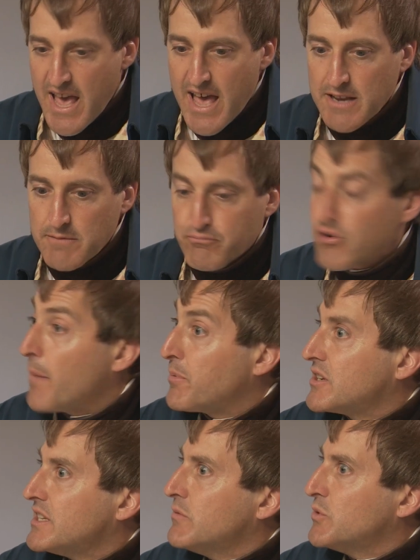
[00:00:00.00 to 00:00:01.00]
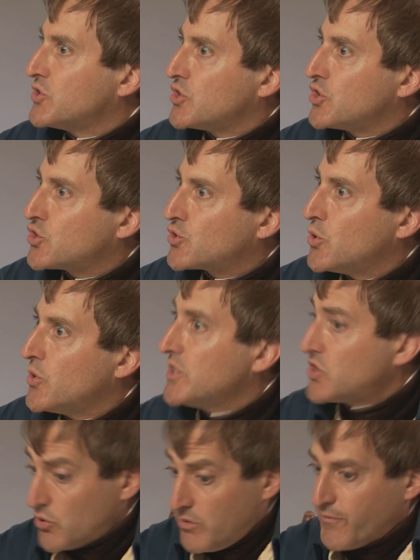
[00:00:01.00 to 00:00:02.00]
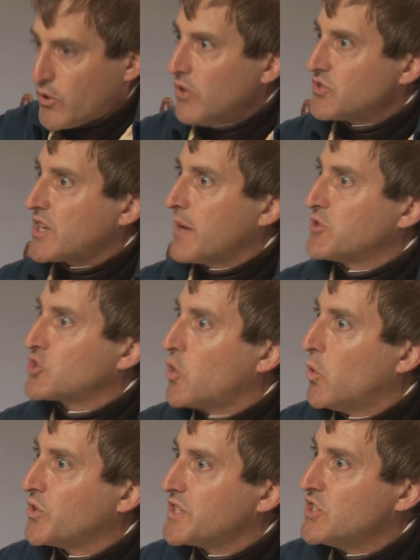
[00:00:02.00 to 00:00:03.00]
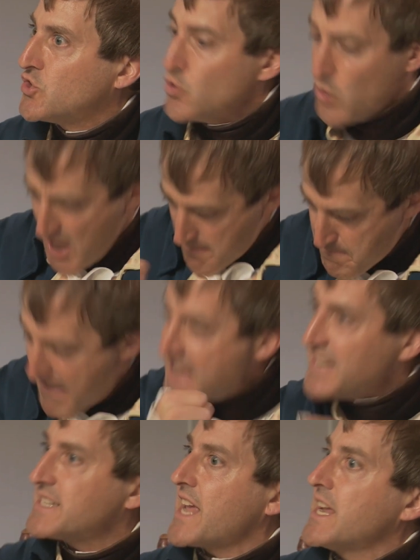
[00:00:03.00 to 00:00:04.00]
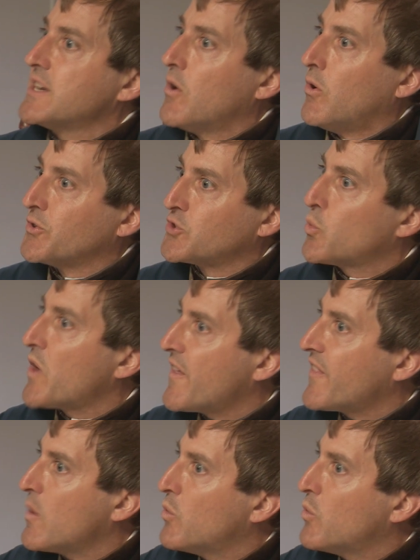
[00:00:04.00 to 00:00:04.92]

and property was destroyed, so of course I was called in to maintain order where there